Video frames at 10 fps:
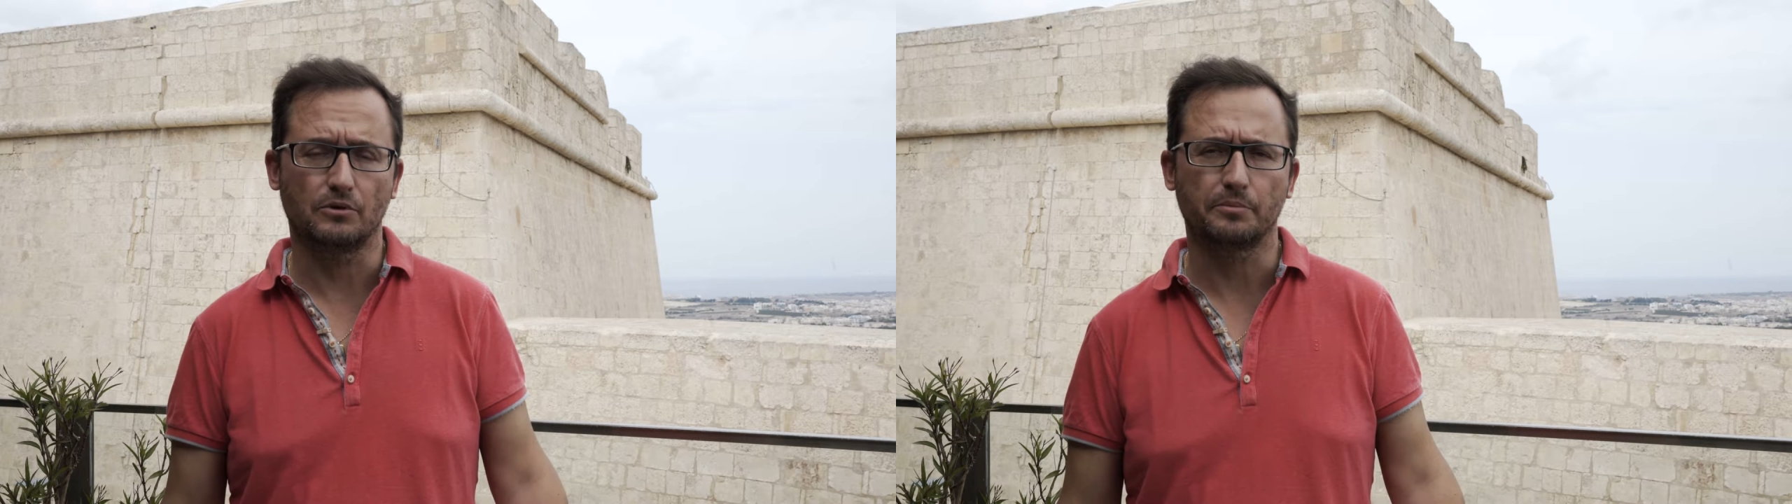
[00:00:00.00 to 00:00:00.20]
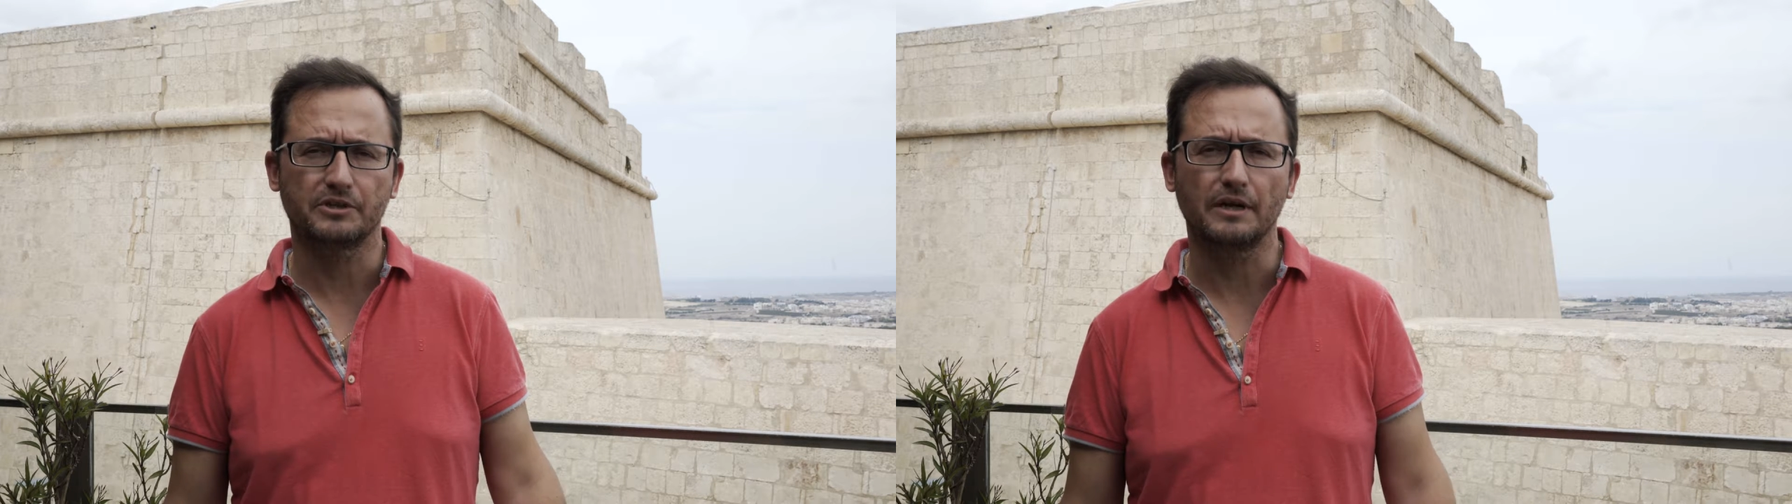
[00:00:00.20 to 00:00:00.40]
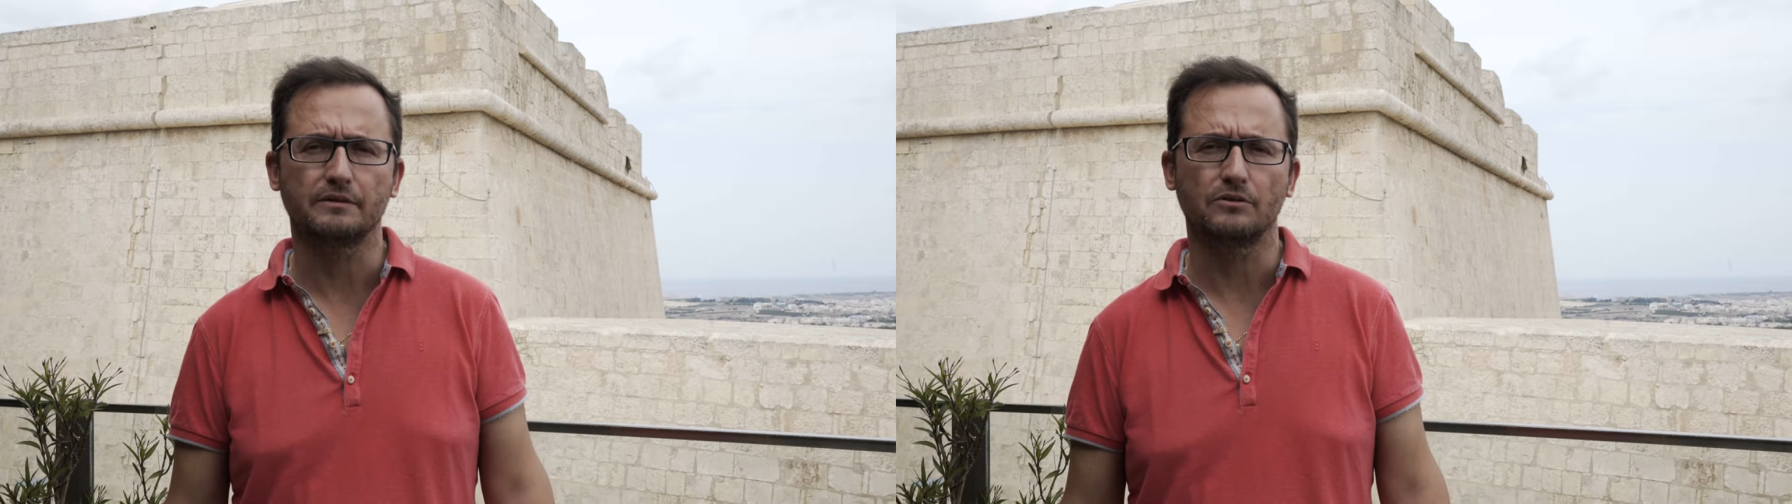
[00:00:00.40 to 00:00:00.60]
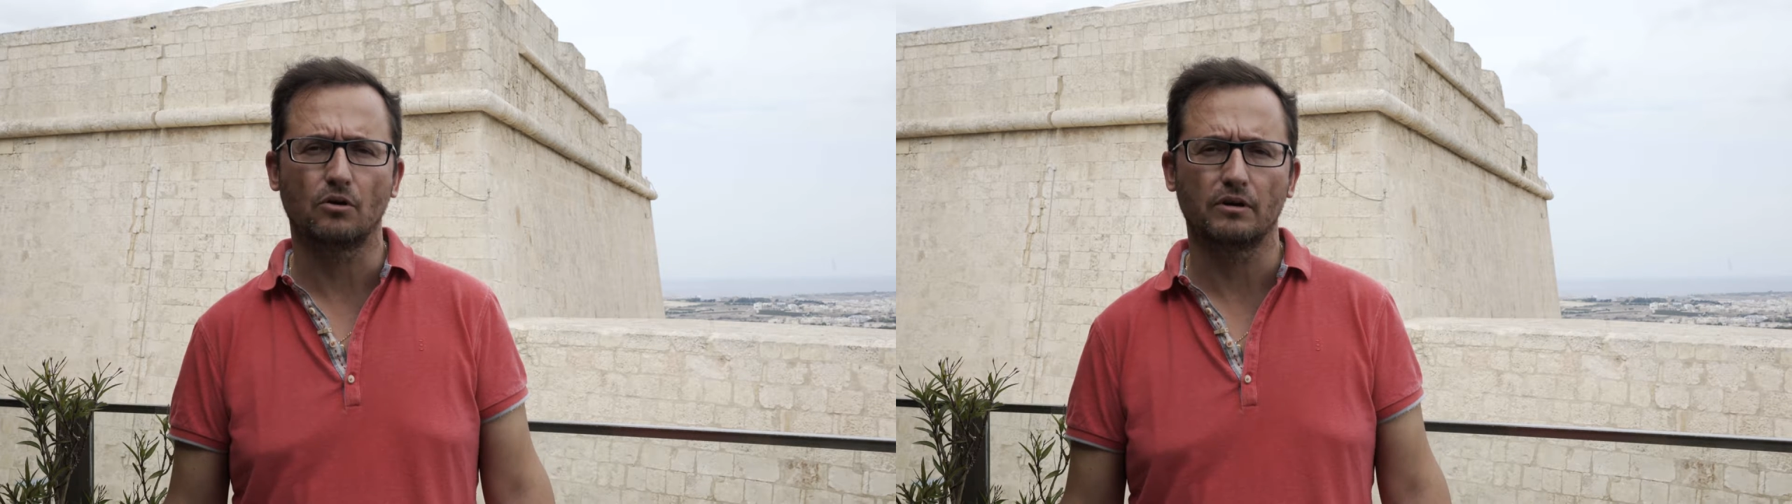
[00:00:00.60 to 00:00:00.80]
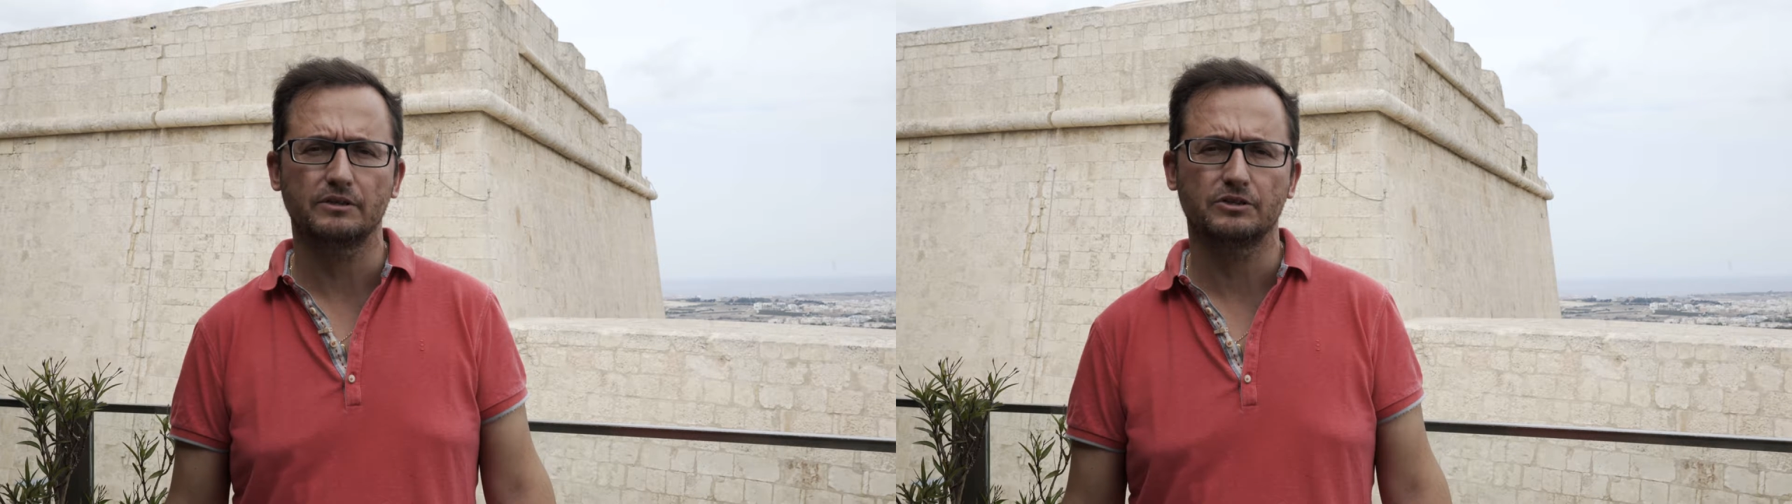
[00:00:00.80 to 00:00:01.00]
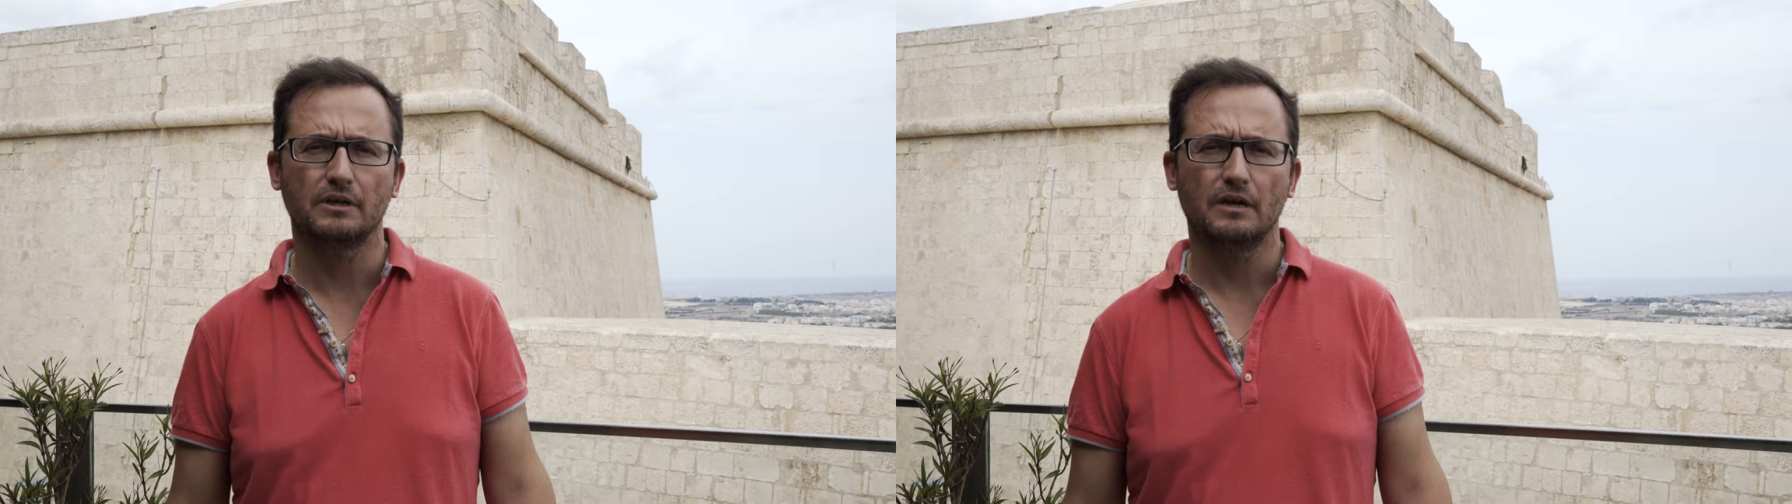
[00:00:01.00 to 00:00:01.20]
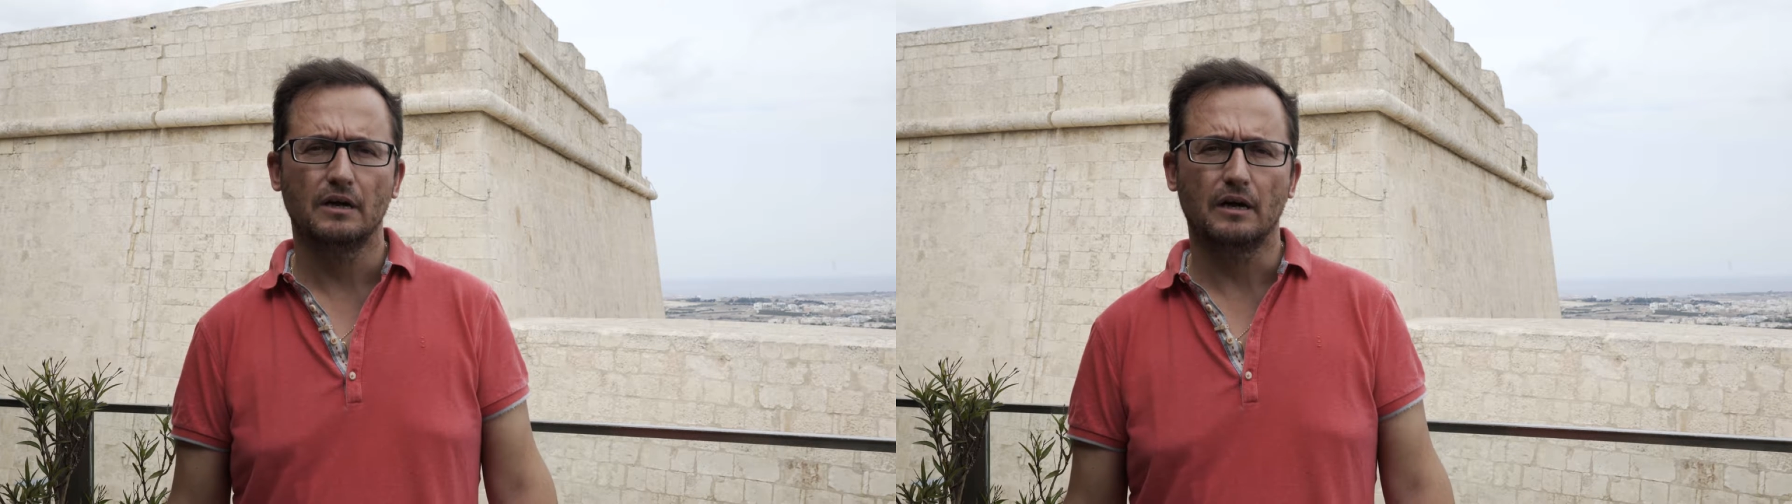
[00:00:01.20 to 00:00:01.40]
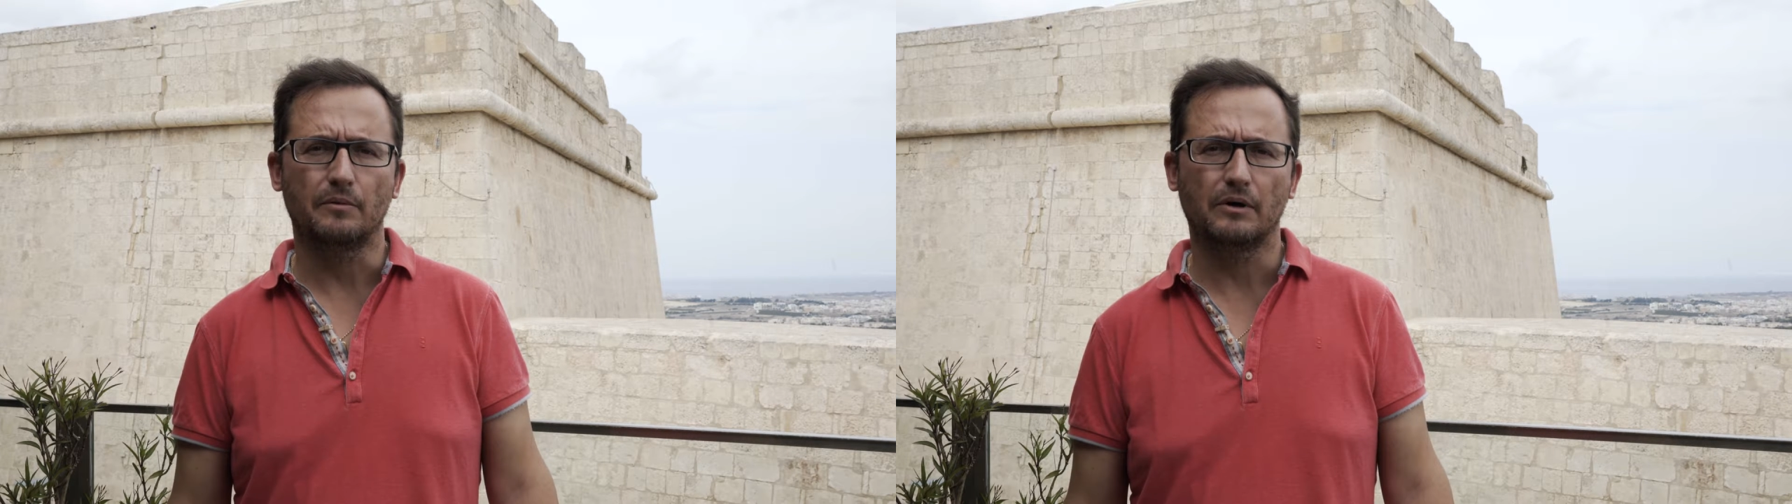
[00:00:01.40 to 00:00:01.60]
obtain knowledge
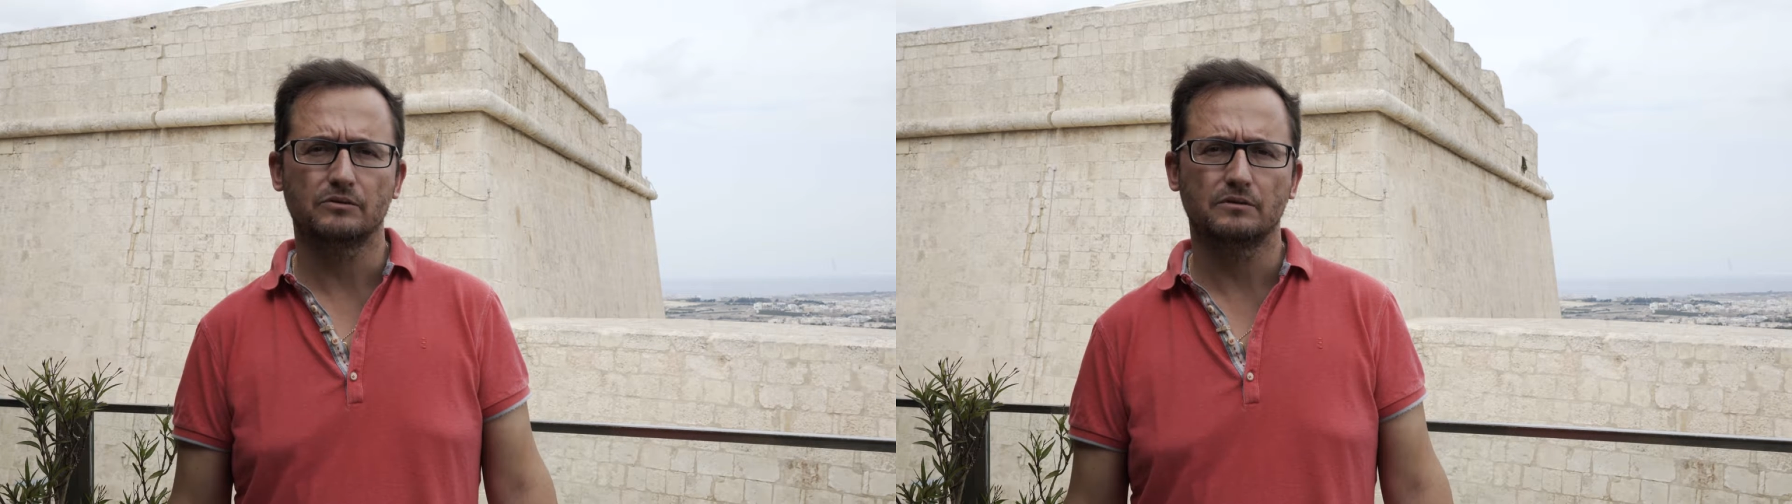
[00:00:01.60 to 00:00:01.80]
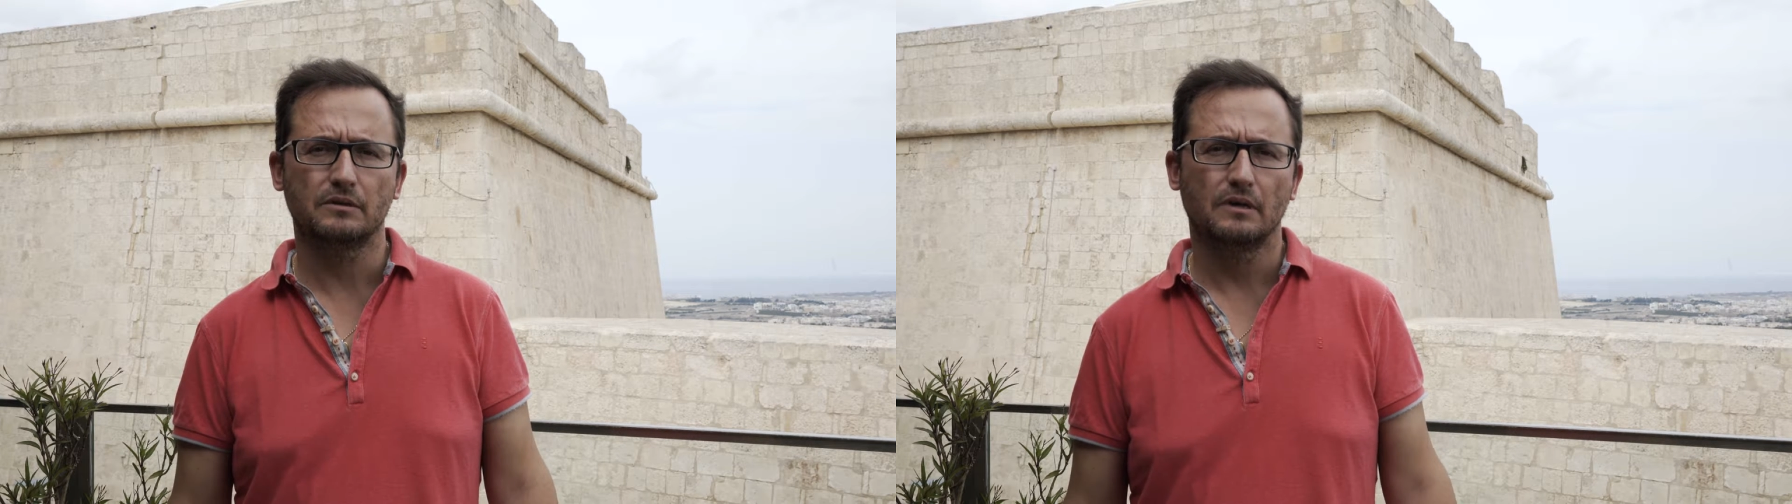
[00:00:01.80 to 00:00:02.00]
about